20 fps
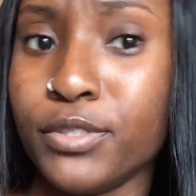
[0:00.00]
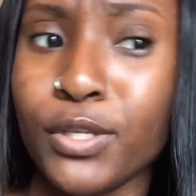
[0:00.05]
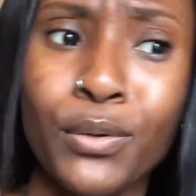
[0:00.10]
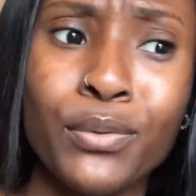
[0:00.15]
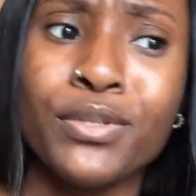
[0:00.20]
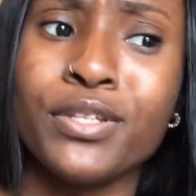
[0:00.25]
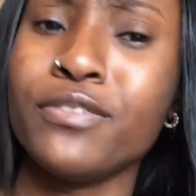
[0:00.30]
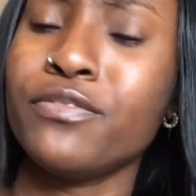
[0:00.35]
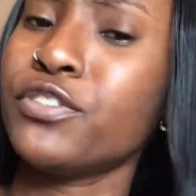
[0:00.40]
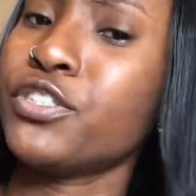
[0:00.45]

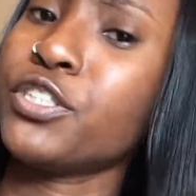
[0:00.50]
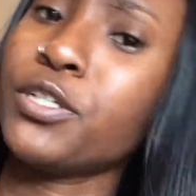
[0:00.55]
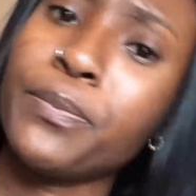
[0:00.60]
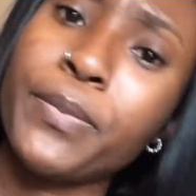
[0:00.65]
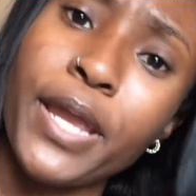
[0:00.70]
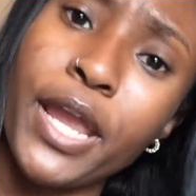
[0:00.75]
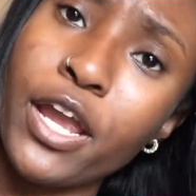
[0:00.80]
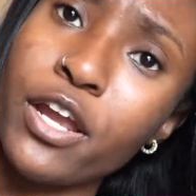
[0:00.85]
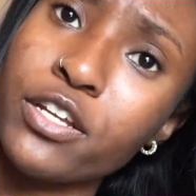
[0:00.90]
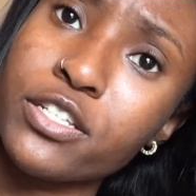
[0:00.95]
don't live with your
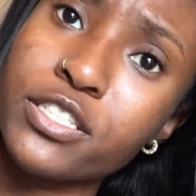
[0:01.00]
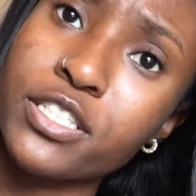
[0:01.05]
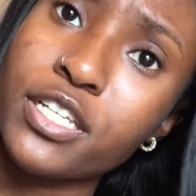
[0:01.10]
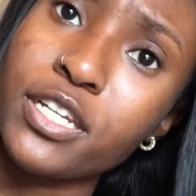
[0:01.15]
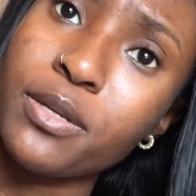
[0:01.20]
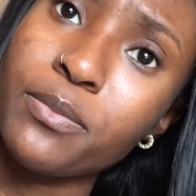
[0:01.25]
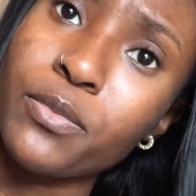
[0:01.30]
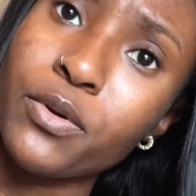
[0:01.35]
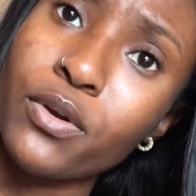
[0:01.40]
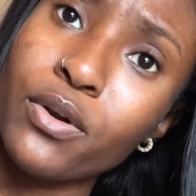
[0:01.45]
parents
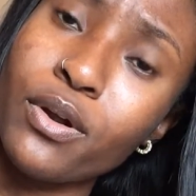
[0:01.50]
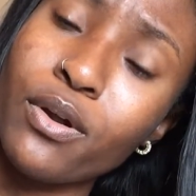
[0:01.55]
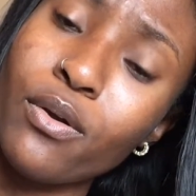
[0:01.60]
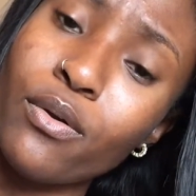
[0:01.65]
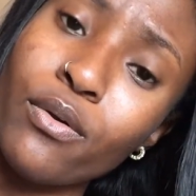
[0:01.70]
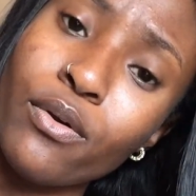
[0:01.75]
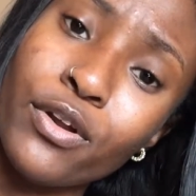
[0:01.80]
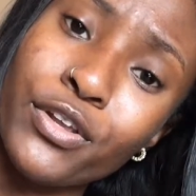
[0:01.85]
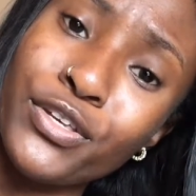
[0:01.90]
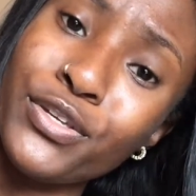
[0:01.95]
anymore,
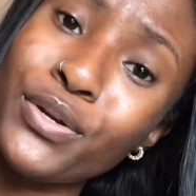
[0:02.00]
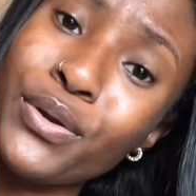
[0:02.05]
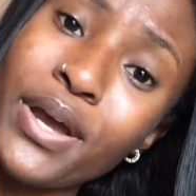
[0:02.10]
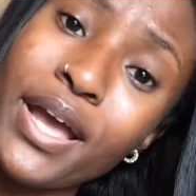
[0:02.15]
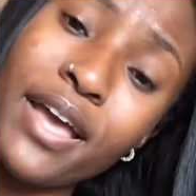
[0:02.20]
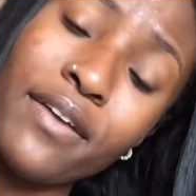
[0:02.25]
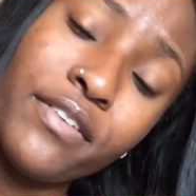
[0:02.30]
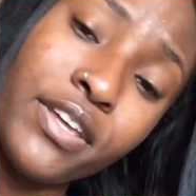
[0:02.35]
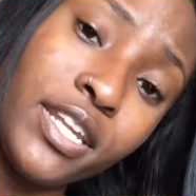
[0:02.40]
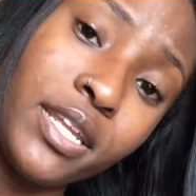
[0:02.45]
or you
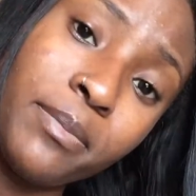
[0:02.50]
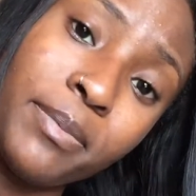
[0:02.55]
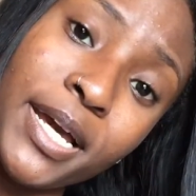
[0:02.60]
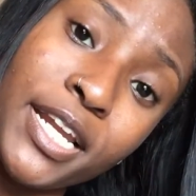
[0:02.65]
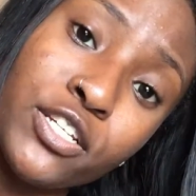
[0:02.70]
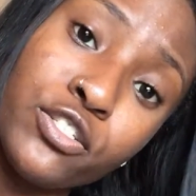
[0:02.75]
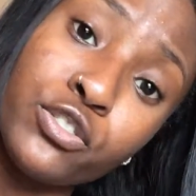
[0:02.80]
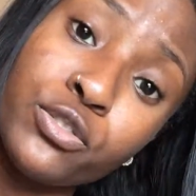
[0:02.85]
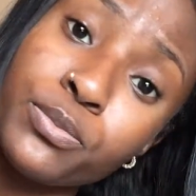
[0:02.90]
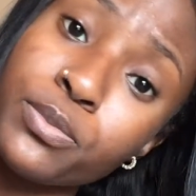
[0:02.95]
don't have
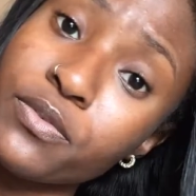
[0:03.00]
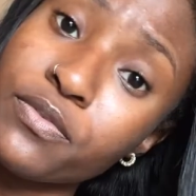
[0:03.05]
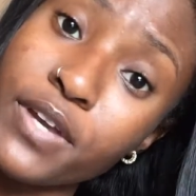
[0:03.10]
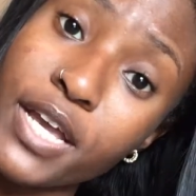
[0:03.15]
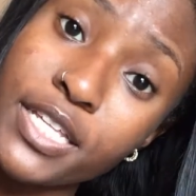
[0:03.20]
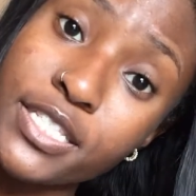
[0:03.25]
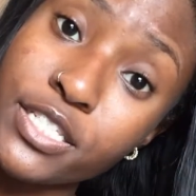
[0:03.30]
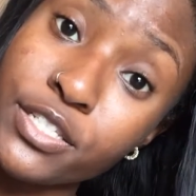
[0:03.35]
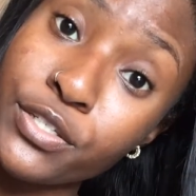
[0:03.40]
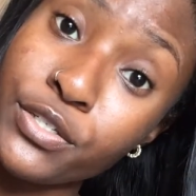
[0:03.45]
anybody
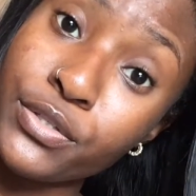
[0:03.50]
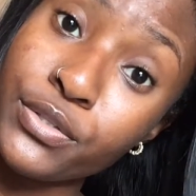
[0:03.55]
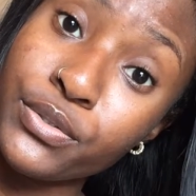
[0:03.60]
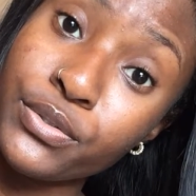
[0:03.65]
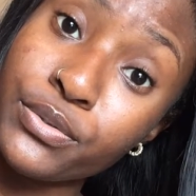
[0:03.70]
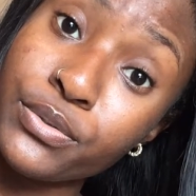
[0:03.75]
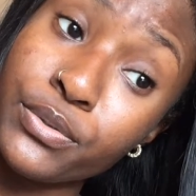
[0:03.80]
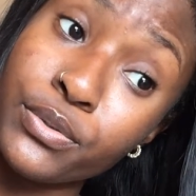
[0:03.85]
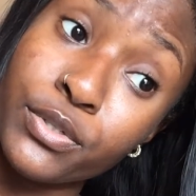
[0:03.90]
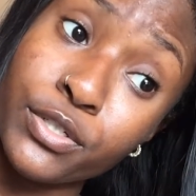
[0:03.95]
supervising
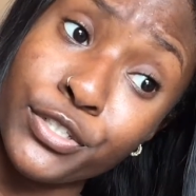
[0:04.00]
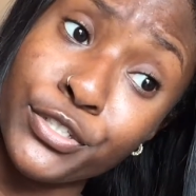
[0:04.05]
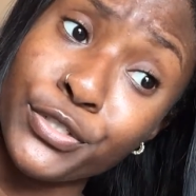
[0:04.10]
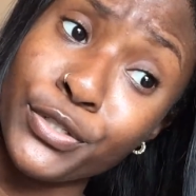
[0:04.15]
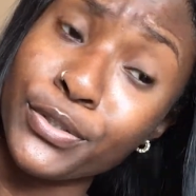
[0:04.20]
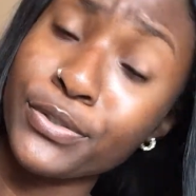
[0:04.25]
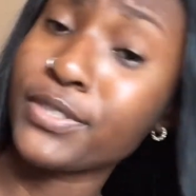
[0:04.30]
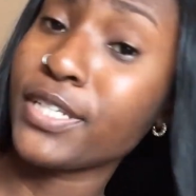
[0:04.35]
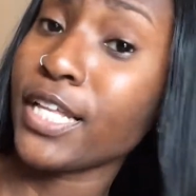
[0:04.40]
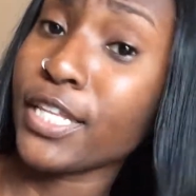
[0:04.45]
you, or
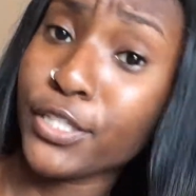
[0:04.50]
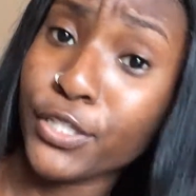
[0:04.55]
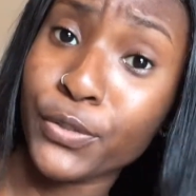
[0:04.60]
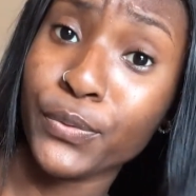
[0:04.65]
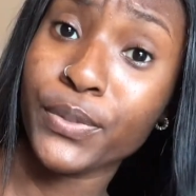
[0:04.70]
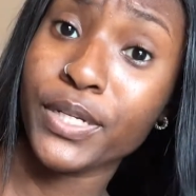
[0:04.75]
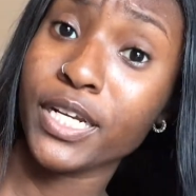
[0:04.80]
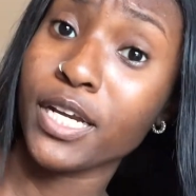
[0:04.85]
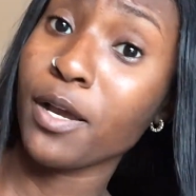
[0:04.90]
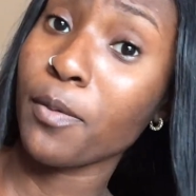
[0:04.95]
telling
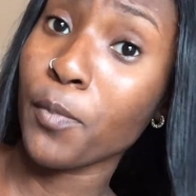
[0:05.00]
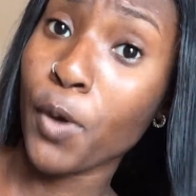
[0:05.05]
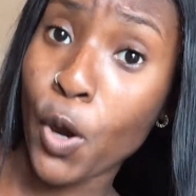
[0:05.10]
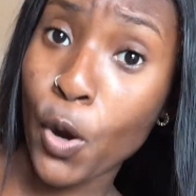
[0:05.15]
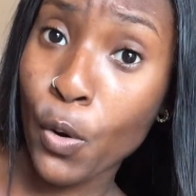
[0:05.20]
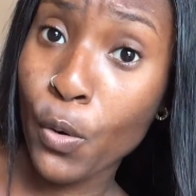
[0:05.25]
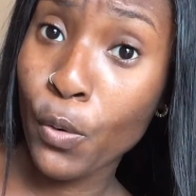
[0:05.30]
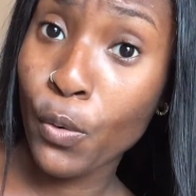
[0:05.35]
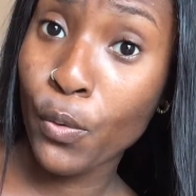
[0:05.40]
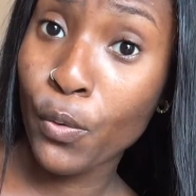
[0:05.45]
you when to come
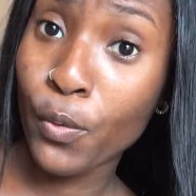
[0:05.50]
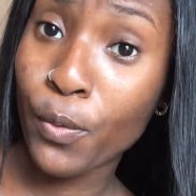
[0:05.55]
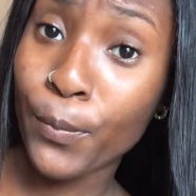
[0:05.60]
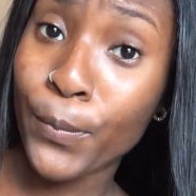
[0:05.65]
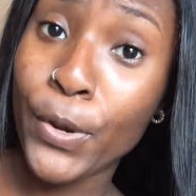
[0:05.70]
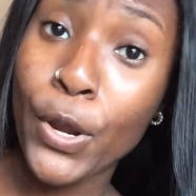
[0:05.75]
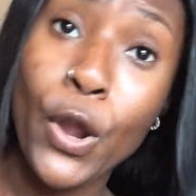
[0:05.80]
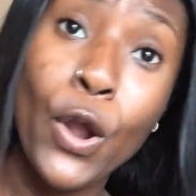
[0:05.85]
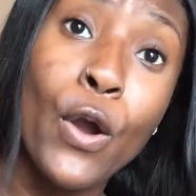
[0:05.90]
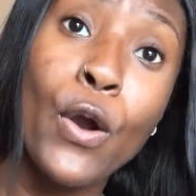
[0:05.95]

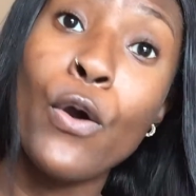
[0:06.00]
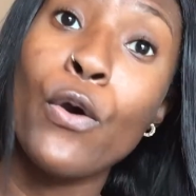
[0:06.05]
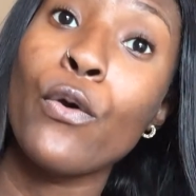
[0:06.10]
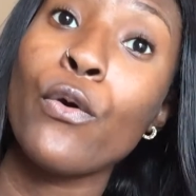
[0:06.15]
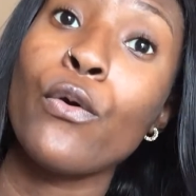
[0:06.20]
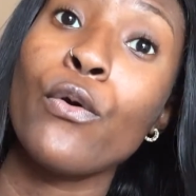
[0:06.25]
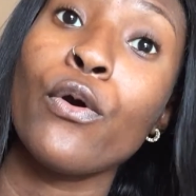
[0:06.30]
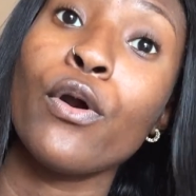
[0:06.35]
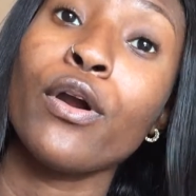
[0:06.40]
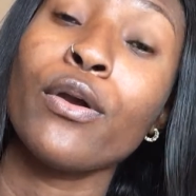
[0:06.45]
home,
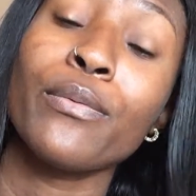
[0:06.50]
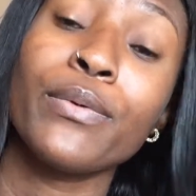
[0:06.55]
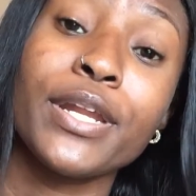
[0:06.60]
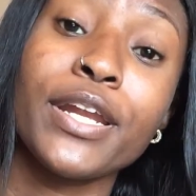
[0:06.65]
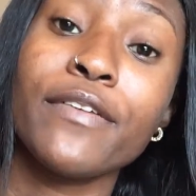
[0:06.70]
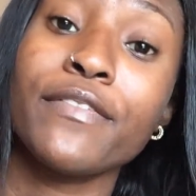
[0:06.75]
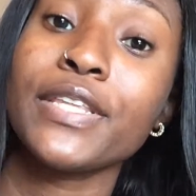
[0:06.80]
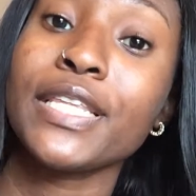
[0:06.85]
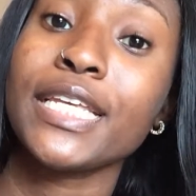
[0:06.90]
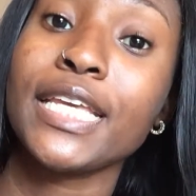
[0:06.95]
or
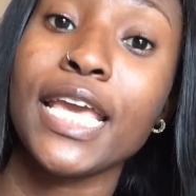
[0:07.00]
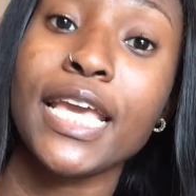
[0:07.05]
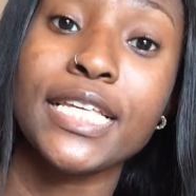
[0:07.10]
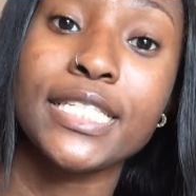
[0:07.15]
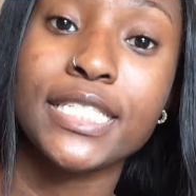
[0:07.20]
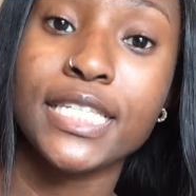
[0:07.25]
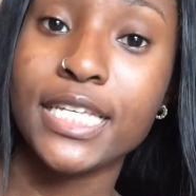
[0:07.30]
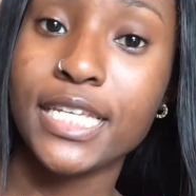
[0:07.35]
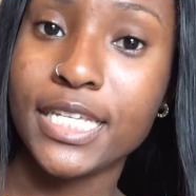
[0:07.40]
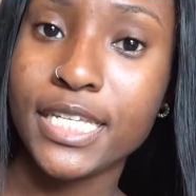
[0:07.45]
whatever the
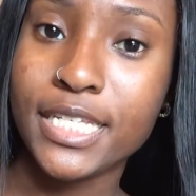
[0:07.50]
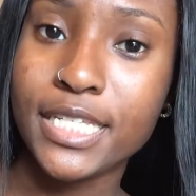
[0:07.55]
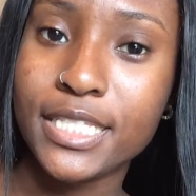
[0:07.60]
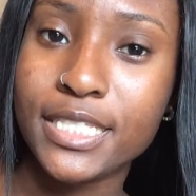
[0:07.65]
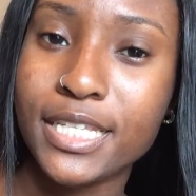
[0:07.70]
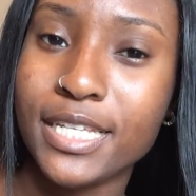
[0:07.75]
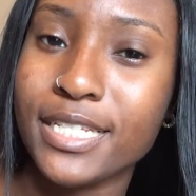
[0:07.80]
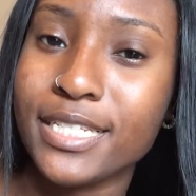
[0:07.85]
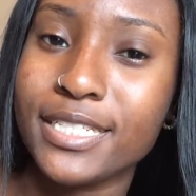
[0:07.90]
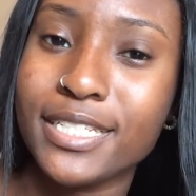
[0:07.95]
case
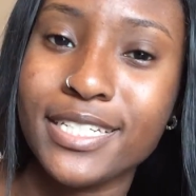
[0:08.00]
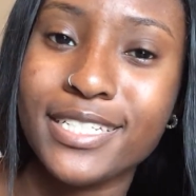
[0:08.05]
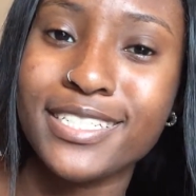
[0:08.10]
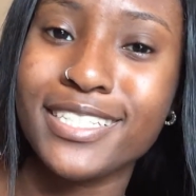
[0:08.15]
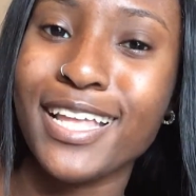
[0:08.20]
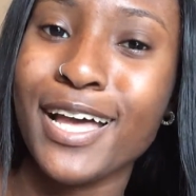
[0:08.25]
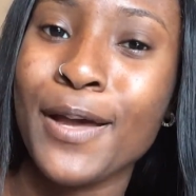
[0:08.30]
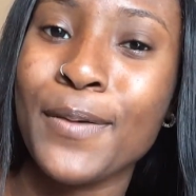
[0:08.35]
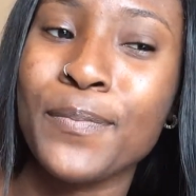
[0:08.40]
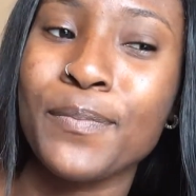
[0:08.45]
is,
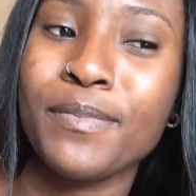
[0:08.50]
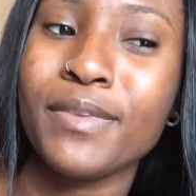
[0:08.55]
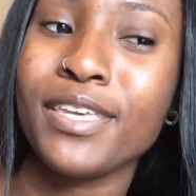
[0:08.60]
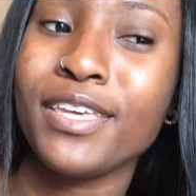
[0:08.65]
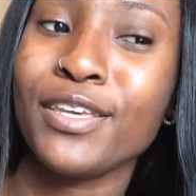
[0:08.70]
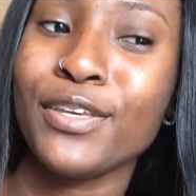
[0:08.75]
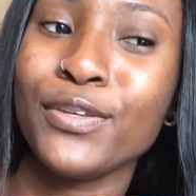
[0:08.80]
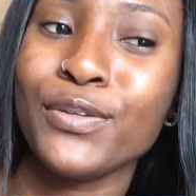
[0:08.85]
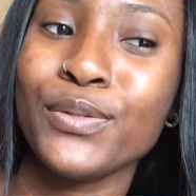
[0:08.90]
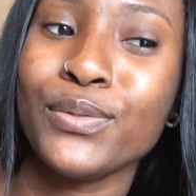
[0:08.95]
does not
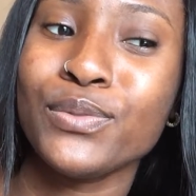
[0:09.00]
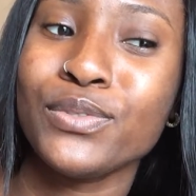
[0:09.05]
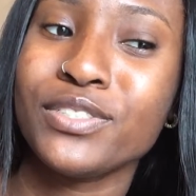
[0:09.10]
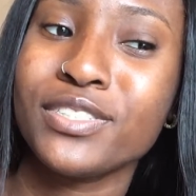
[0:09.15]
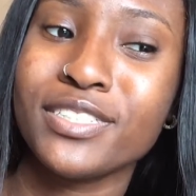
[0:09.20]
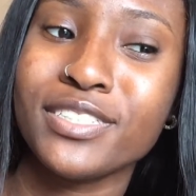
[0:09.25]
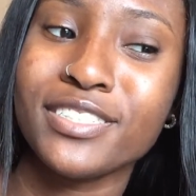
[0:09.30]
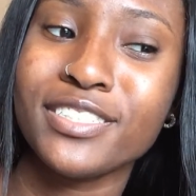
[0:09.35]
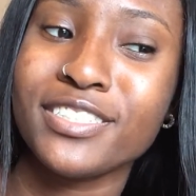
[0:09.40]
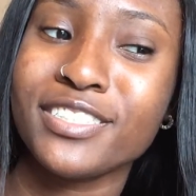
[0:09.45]
mean you
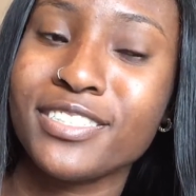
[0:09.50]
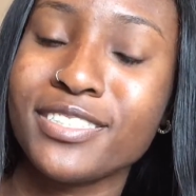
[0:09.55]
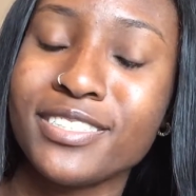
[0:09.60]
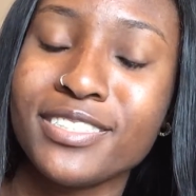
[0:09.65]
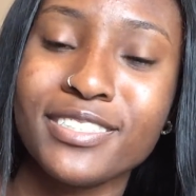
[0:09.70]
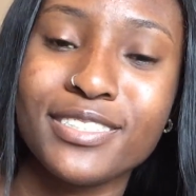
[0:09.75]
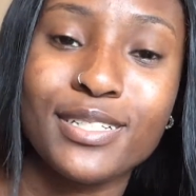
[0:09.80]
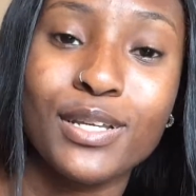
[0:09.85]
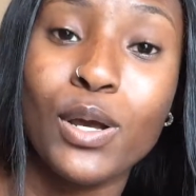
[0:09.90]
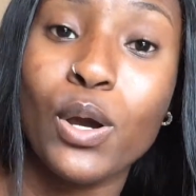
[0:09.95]
should
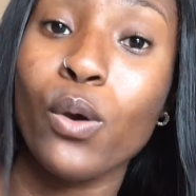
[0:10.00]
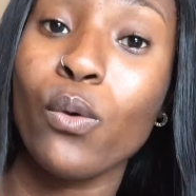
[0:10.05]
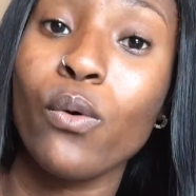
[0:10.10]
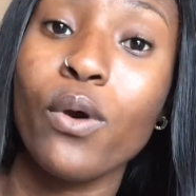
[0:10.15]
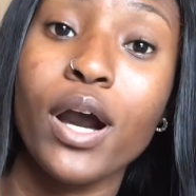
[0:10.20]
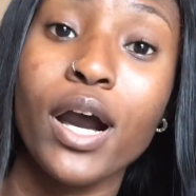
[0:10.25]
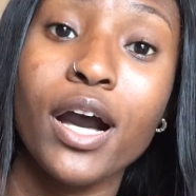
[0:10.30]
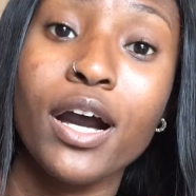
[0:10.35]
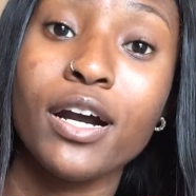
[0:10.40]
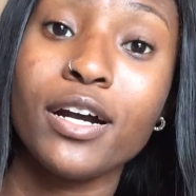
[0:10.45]
just go
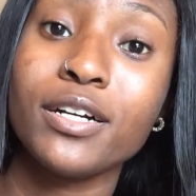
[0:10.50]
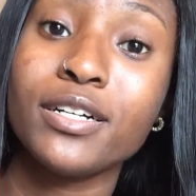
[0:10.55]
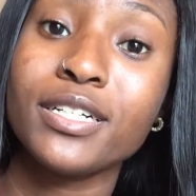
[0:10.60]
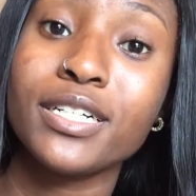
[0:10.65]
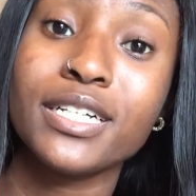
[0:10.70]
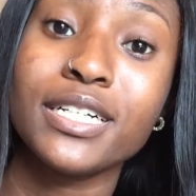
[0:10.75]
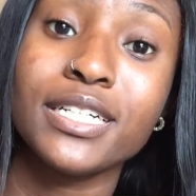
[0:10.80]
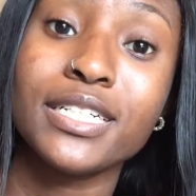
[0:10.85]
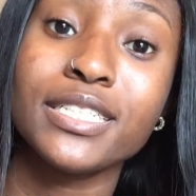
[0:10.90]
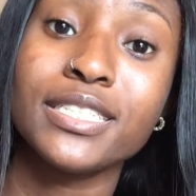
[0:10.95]
wild,
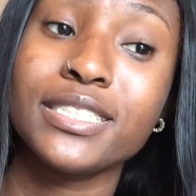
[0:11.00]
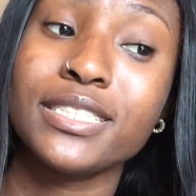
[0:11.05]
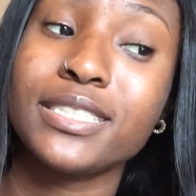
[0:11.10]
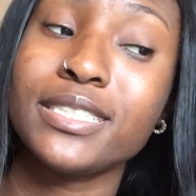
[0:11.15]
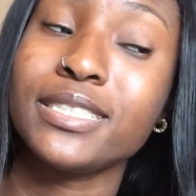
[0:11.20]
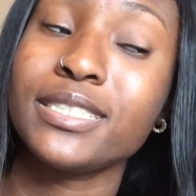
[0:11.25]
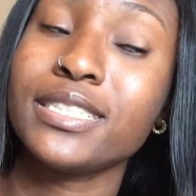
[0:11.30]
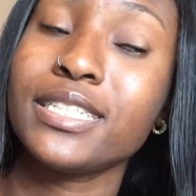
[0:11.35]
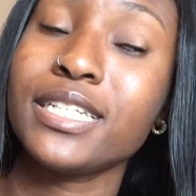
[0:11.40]
because